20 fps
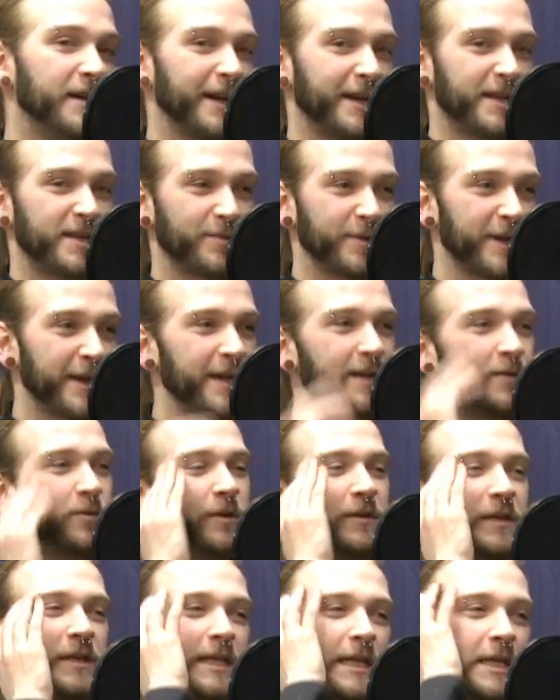explain
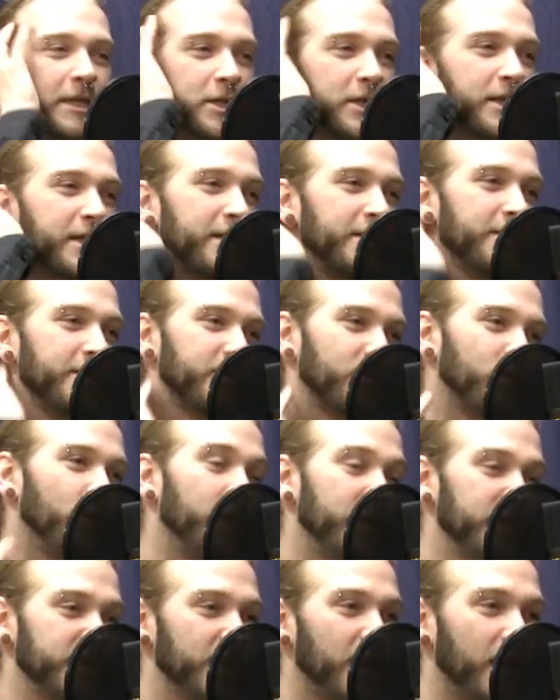what the dish is,
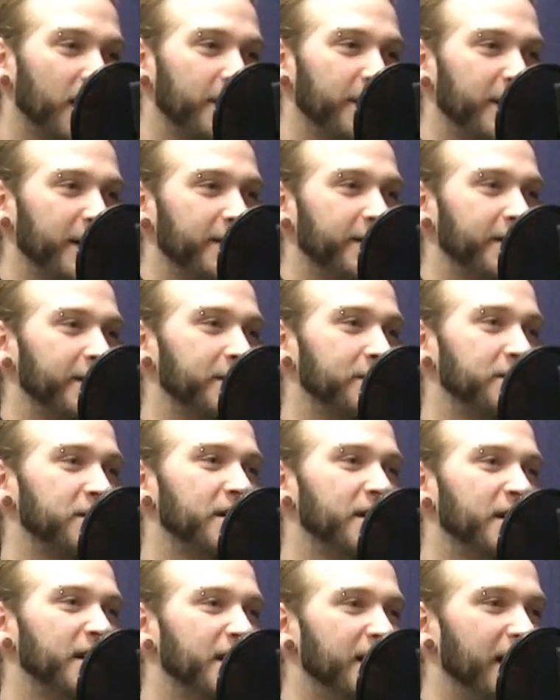what is on their dish.
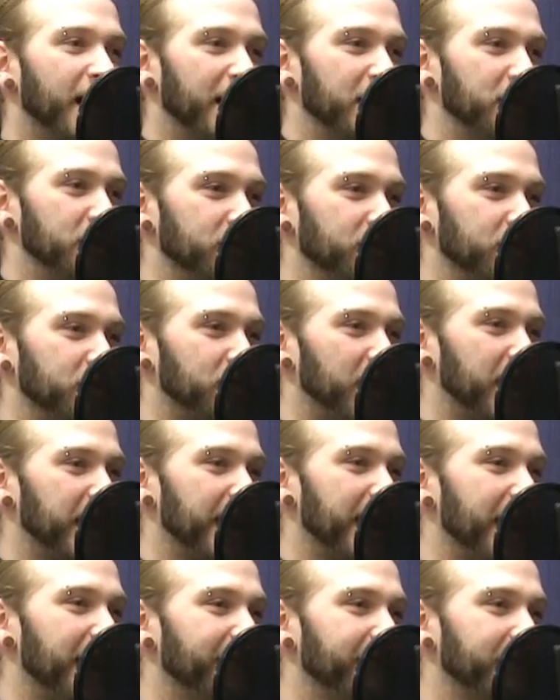I usually try
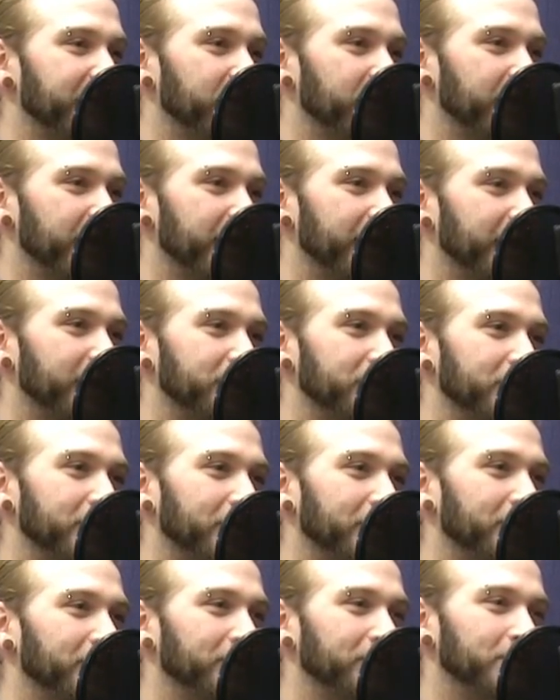to have little
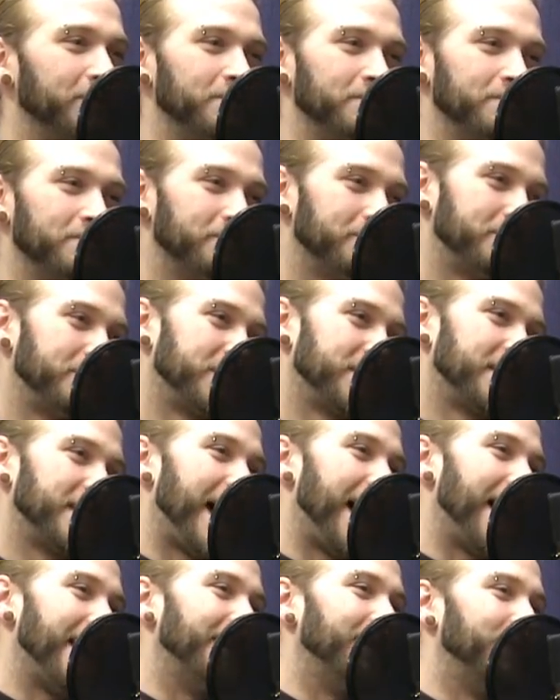anecdotal
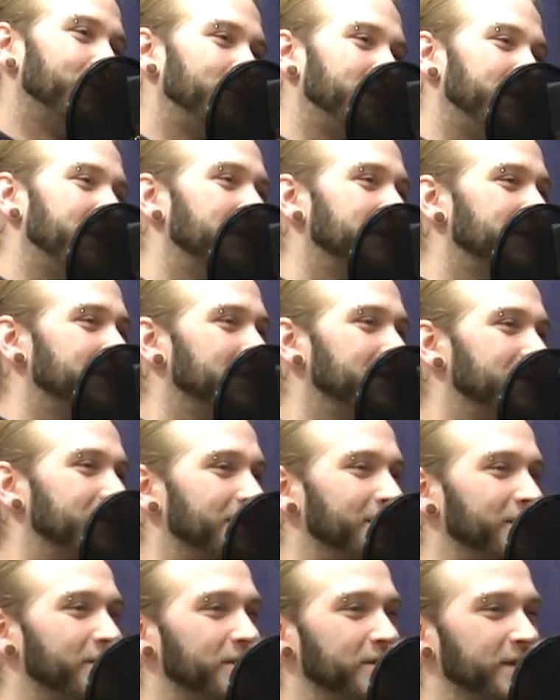side pieces
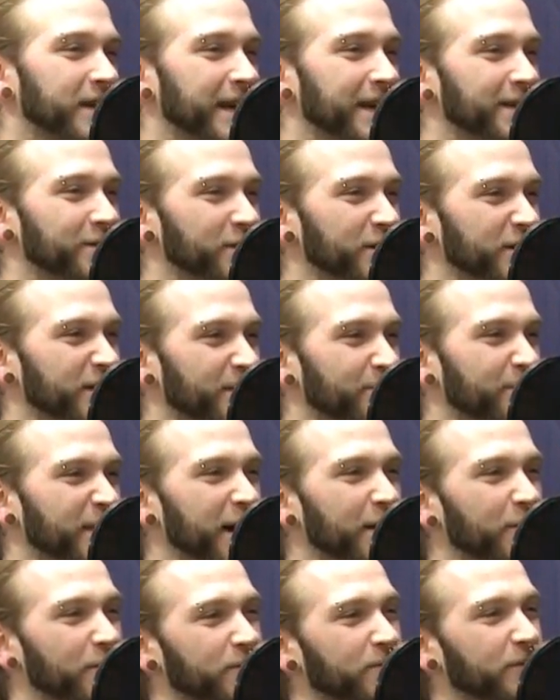and little tangents
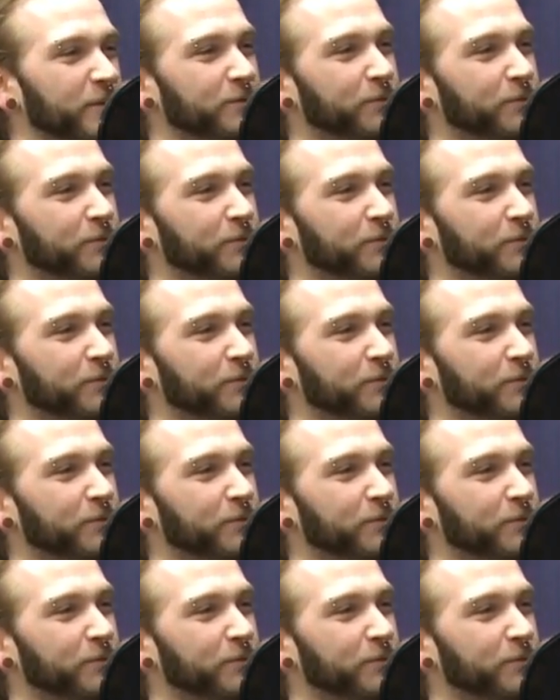about